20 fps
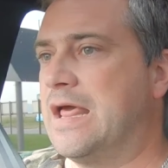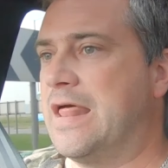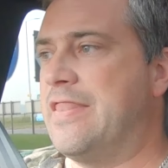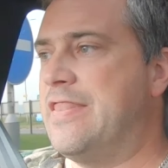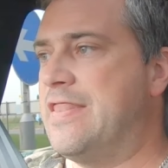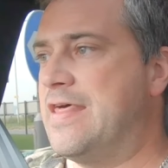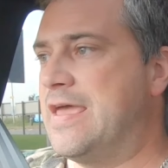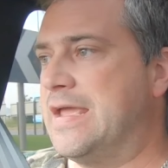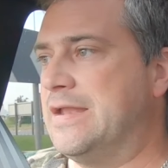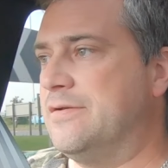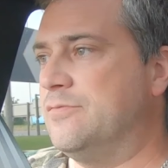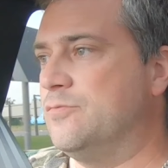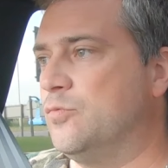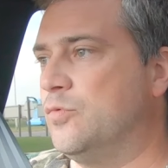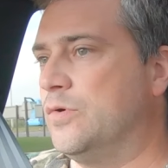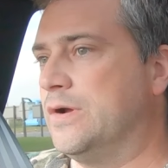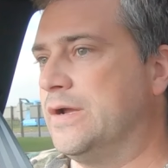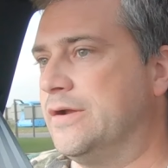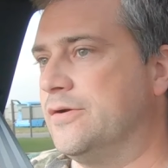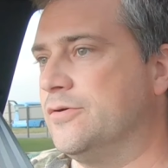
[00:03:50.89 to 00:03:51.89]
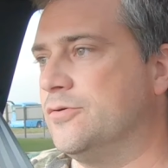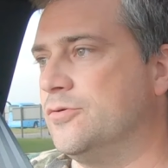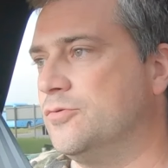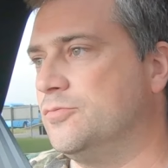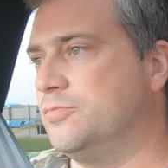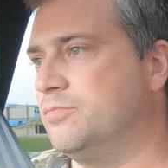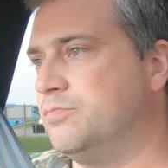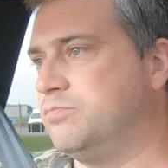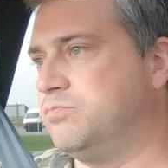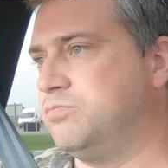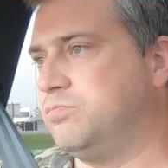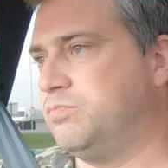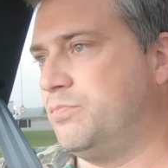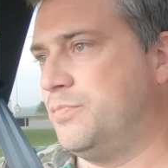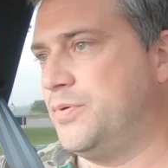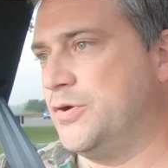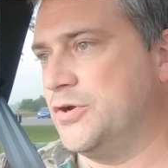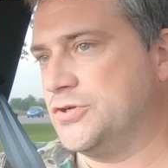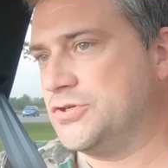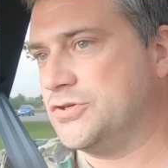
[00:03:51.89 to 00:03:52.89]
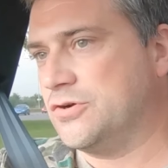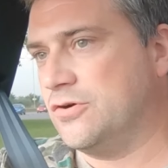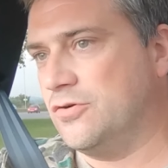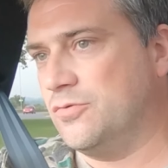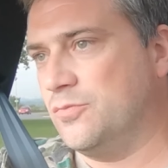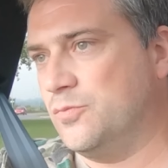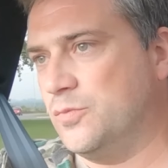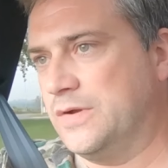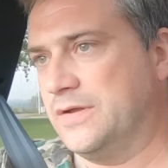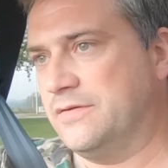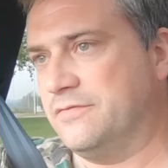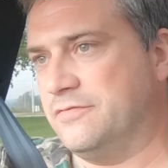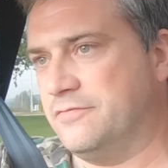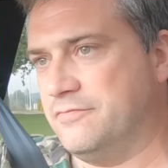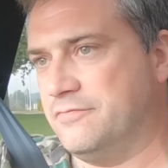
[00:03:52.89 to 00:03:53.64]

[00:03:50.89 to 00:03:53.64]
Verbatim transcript: and then we'll push on with